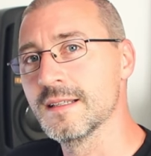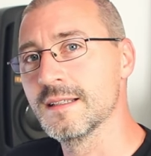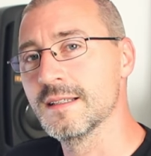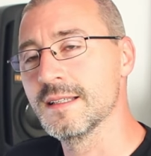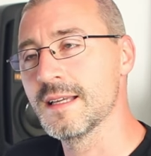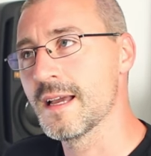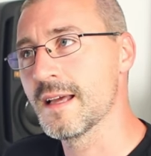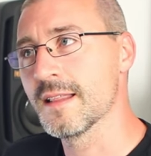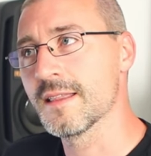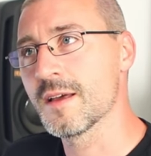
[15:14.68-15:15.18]

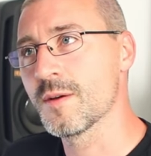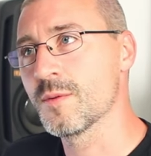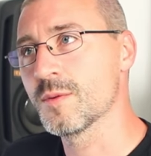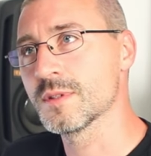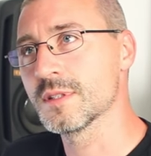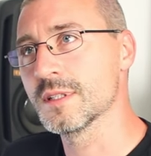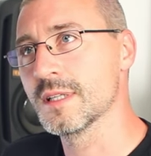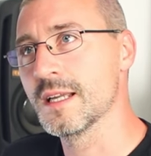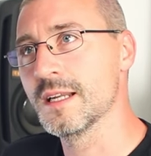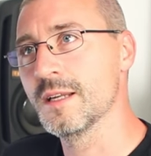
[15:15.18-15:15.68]
yeah, that
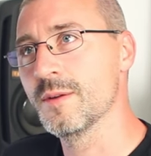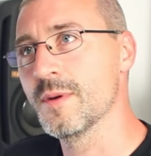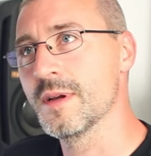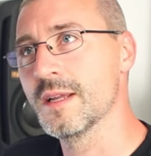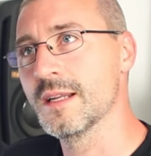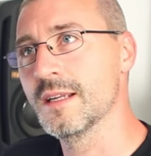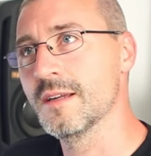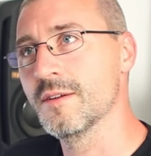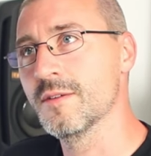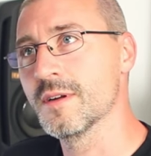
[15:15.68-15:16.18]
wasn't
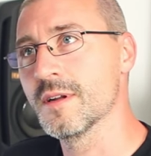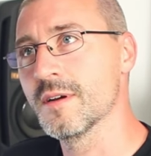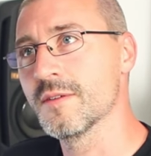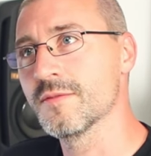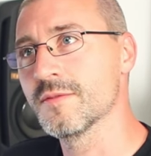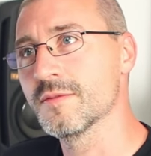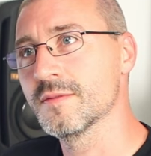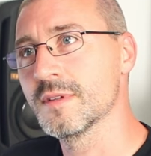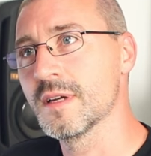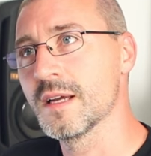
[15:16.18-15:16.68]
anywhere near
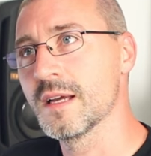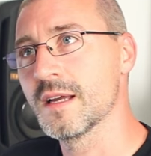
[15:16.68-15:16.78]
enough.